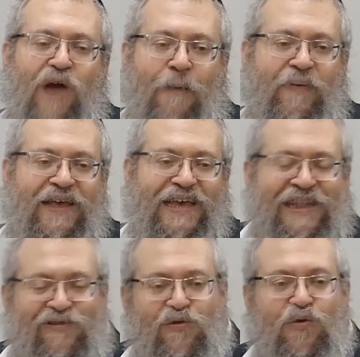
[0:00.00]
and therefore
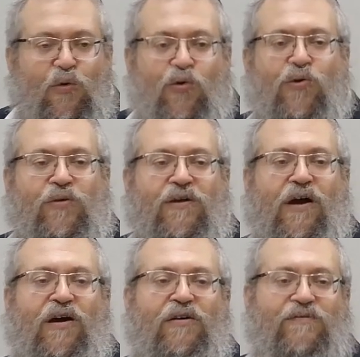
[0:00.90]
it's not human
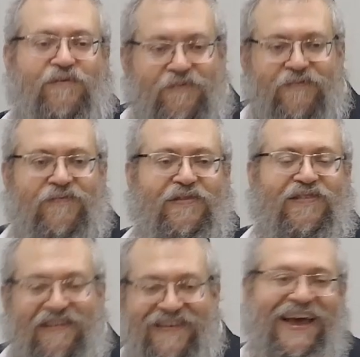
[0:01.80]
anymore. It's just
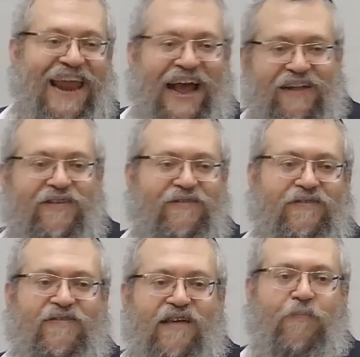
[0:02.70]
a slab of